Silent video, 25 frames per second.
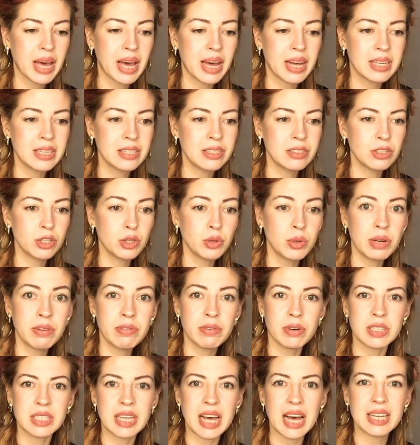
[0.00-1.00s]
and
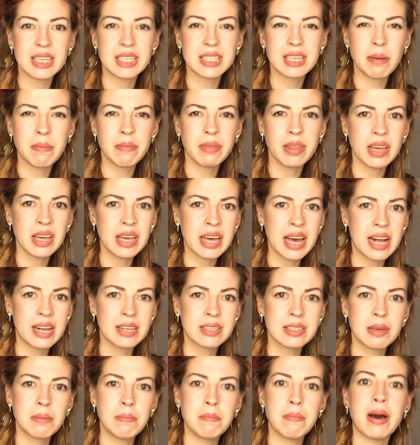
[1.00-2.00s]
universe had something
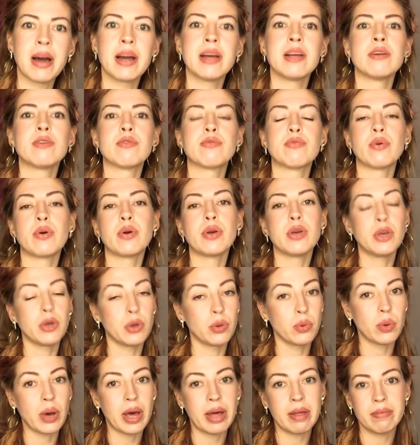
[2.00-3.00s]
else in mind for
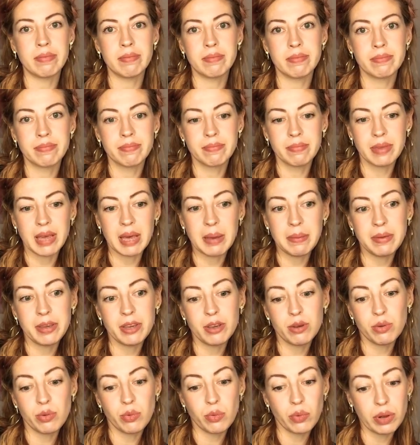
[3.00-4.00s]
you and maybe
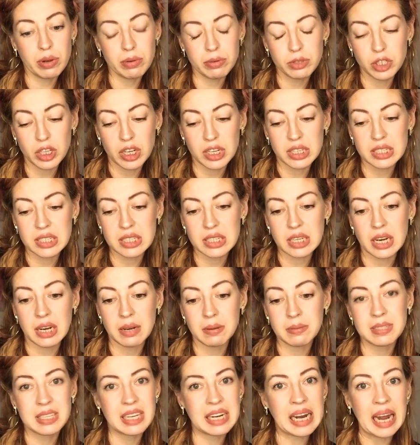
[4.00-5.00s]
you will just
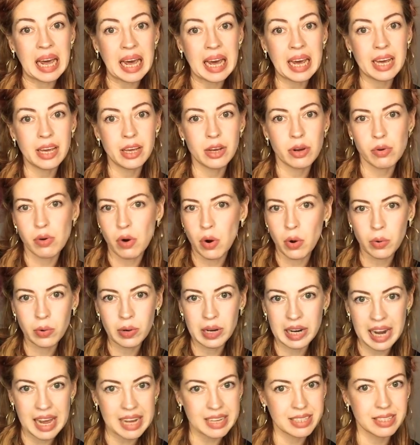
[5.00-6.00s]
uh, delay your
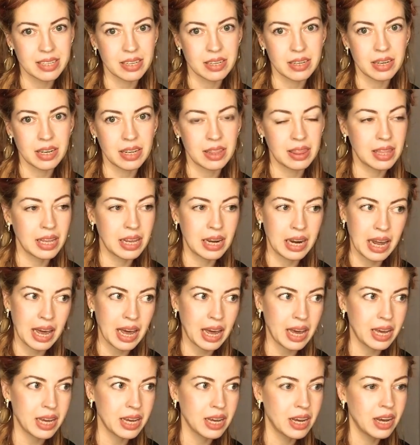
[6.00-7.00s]
own lesson and
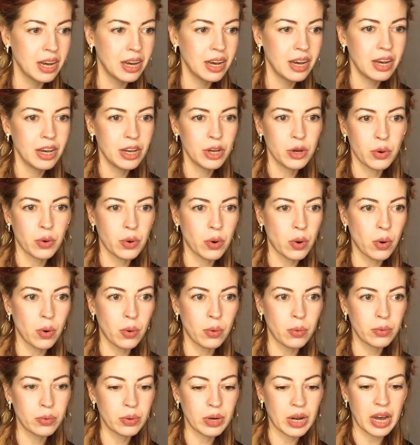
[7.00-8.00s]
delay your
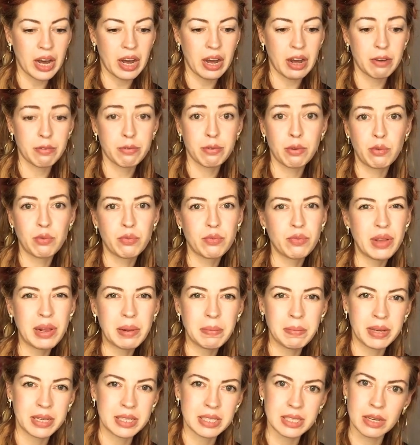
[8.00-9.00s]
own uh,
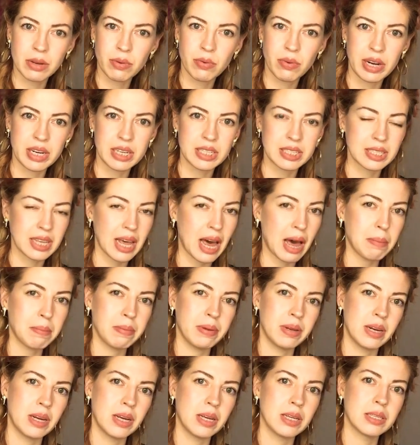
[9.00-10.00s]
fulfillment and greatest
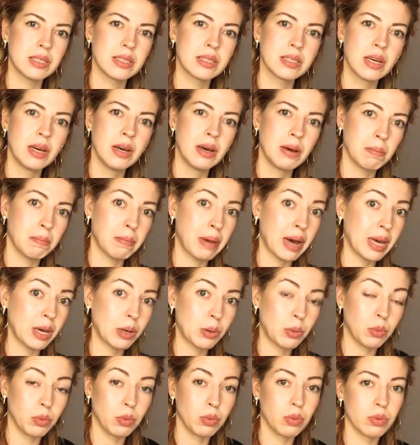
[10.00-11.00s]
happiness by
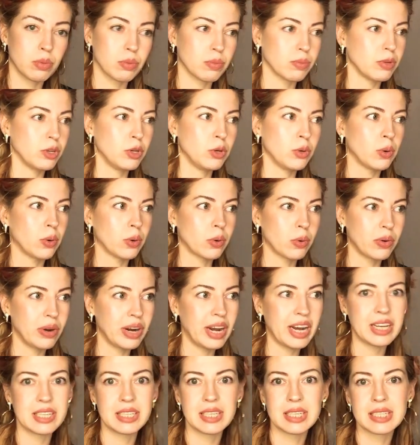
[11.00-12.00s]
you know
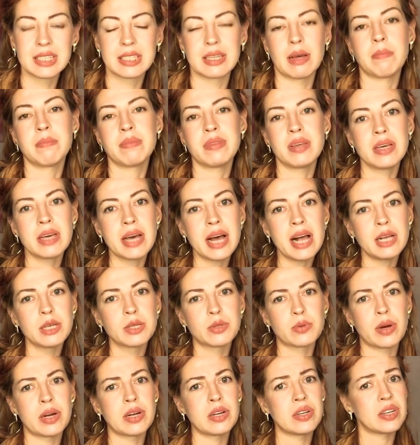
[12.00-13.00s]
creating something
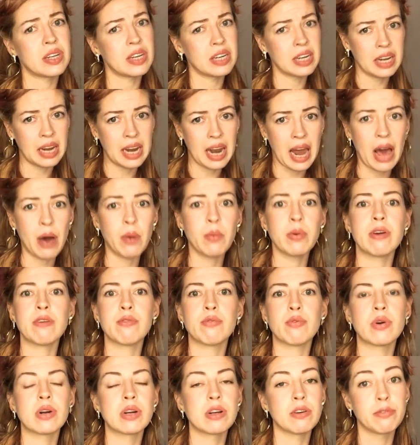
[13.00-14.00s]
else rather than allowing
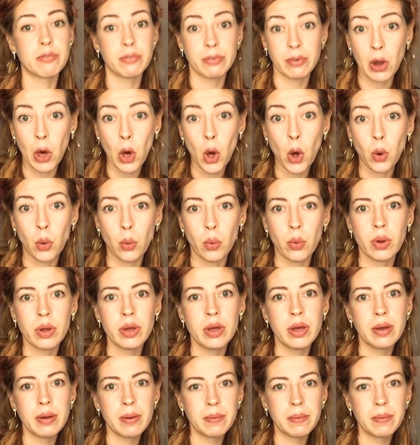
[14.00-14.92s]
for the flow